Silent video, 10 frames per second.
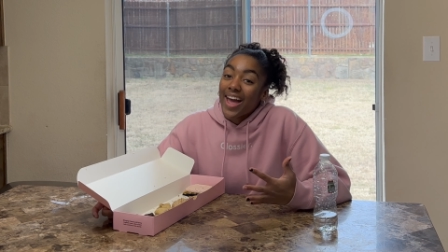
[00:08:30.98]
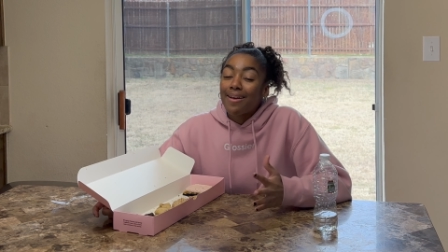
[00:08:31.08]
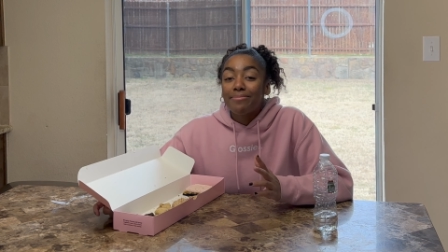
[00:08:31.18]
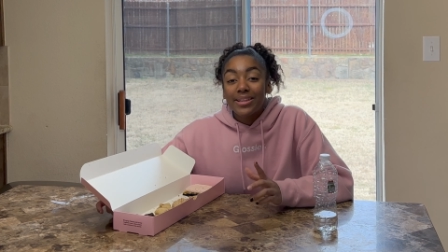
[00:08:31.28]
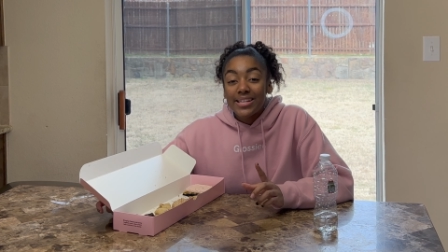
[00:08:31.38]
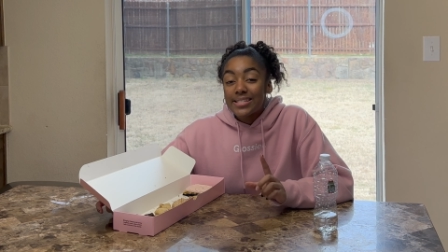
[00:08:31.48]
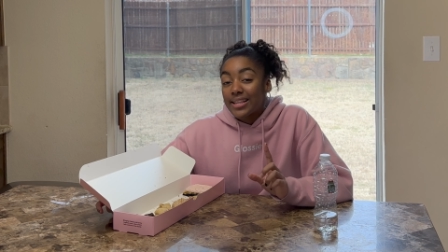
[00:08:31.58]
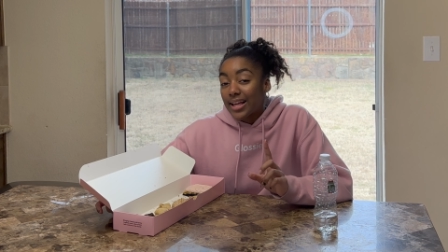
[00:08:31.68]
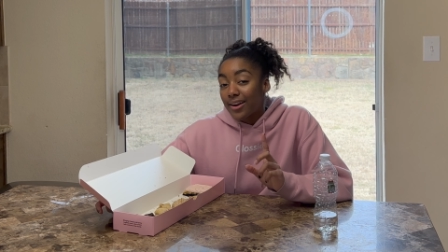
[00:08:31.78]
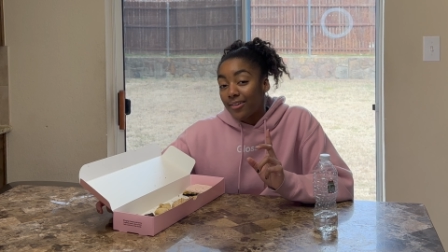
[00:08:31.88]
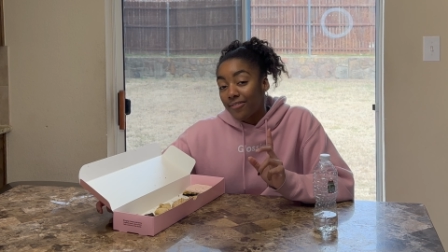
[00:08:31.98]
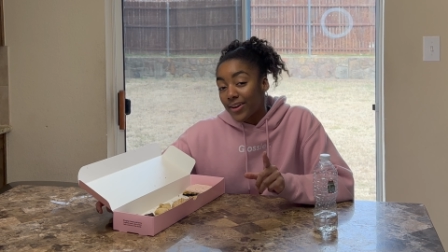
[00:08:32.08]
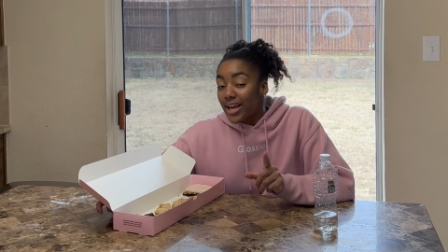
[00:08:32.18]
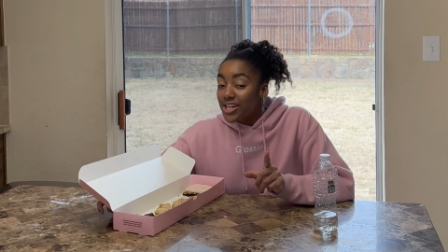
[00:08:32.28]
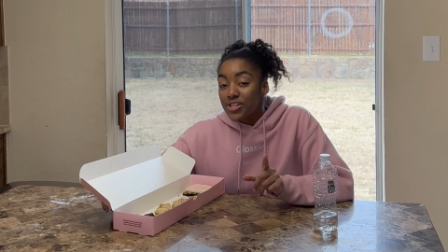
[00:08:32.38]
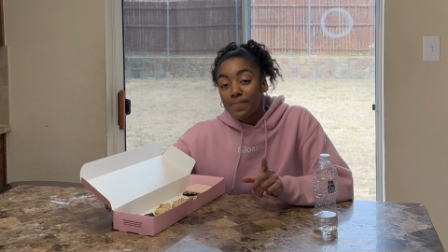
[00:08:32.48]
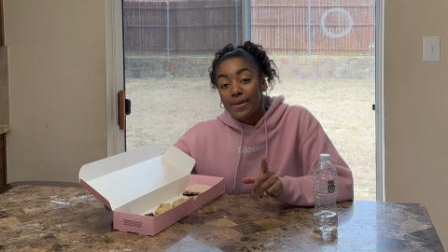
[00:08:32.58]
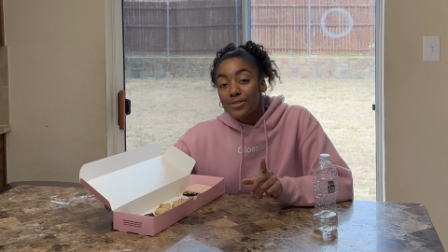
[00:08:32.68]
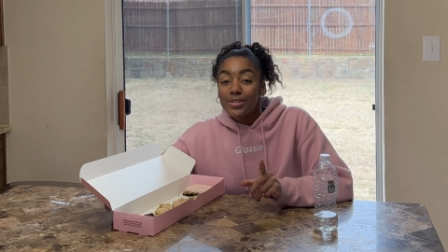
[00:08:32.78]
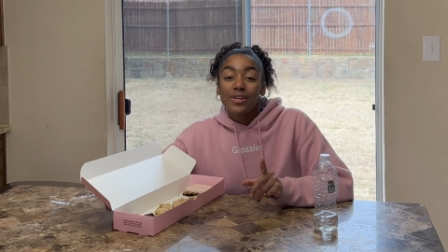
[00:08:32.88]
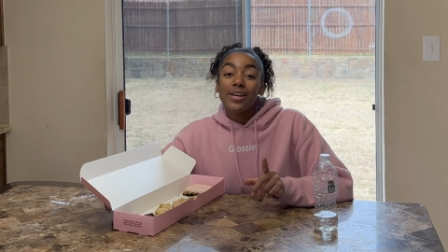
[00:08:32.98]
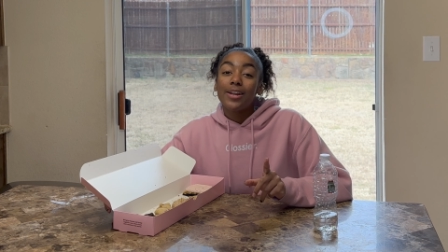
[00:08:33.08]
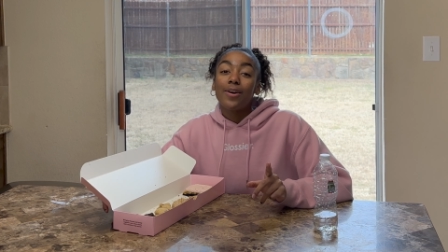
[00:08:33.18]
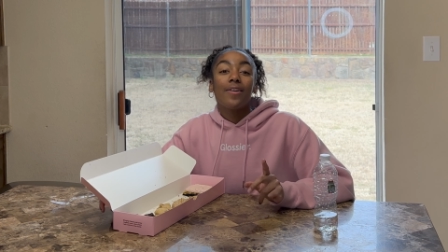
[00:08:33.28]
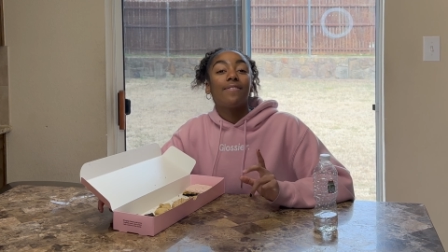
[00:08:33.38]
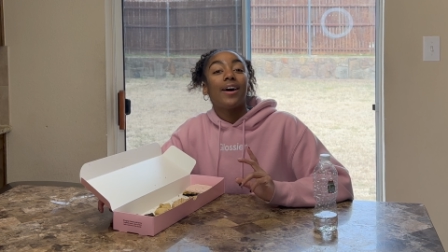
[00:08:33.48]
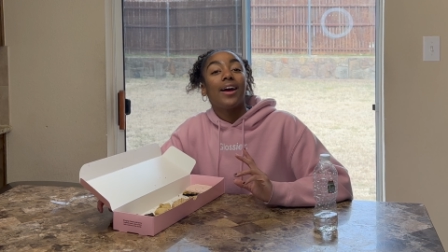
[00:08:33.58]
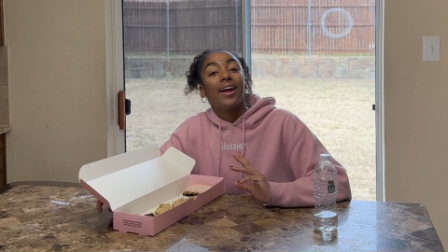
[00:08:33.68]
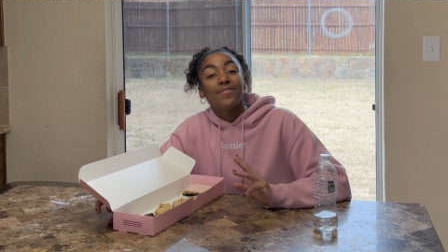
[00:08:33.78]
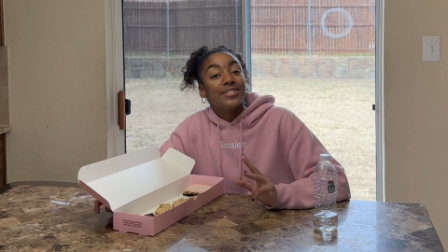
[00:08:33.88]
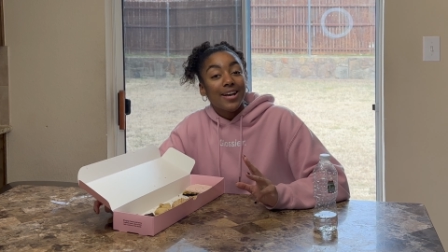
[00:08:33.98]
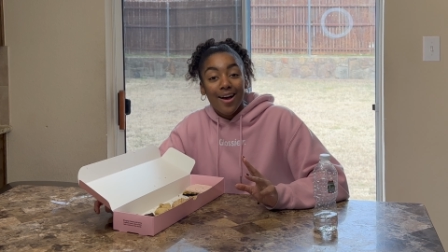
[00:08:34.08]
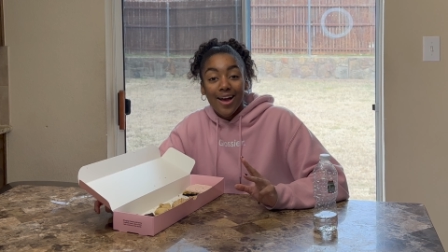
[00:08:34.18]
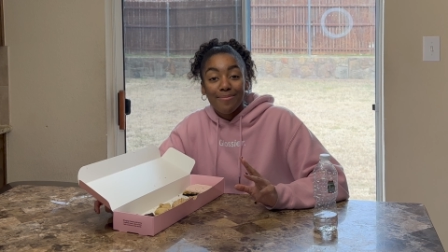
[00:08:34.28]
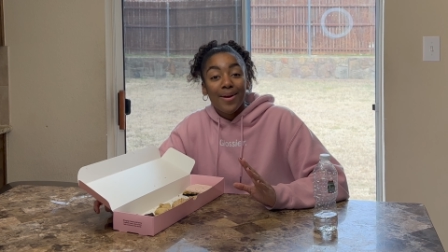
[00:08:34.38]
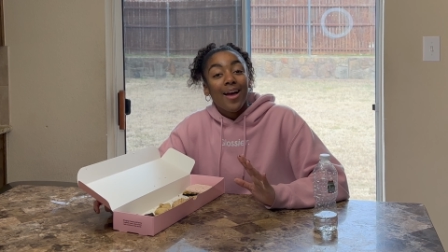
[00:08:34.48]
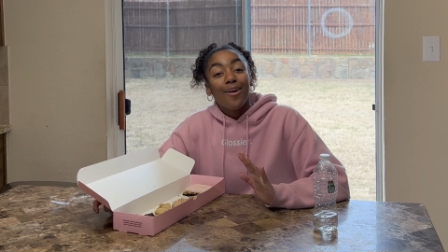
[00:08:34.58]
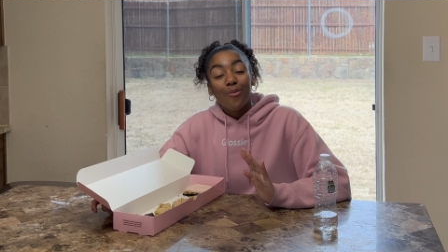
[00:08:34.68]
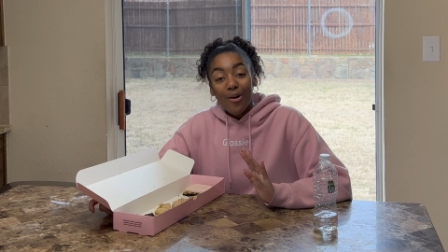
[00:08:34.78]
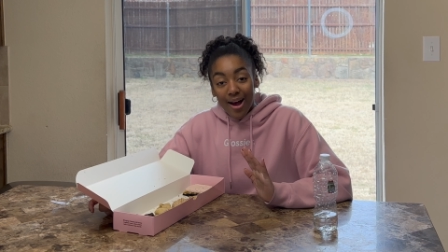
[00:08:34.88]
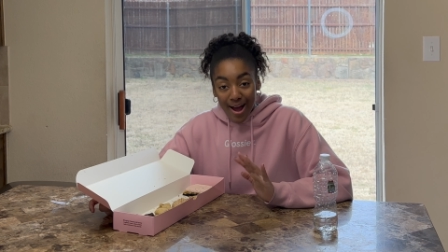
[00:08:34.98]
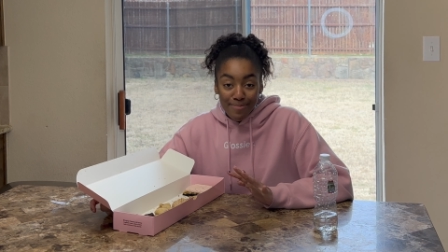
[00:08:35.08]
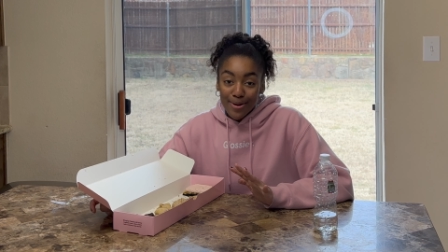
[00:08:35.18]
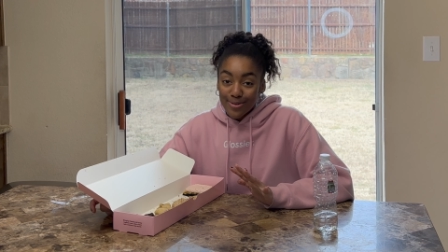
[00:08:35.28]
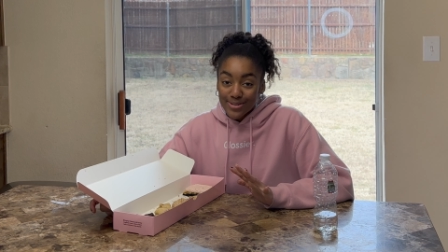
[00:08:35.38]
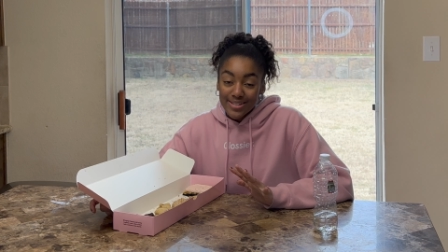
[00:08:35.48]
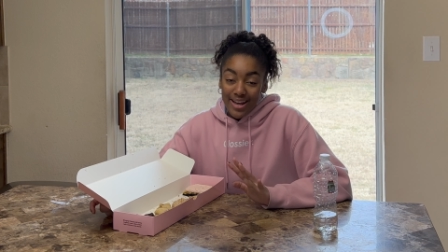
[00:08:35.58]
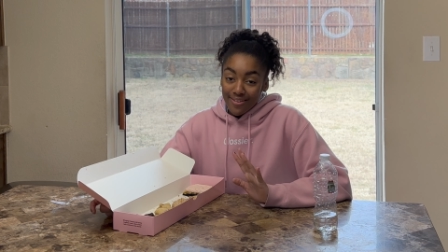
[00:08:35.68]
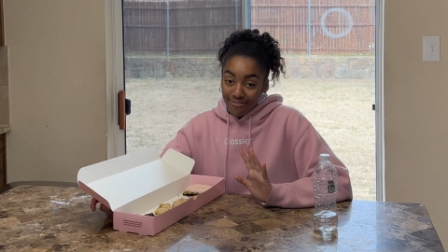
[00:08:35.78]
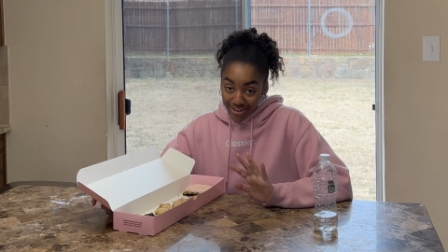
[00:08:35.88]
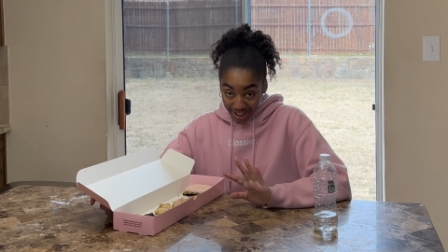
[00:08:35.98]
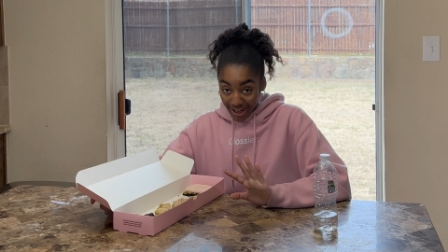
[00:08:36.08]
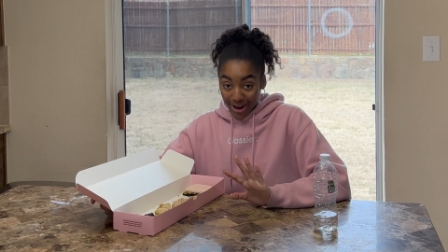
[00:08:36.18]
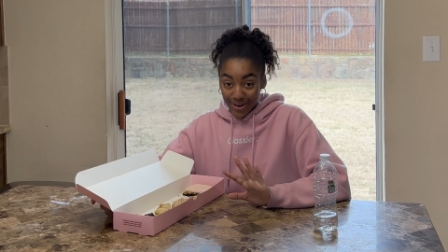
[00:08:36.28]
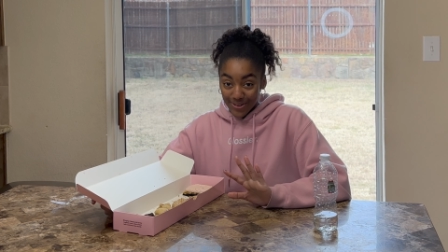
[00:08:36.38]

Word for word: And please hit that notification bell so you can get notified every time I post a video.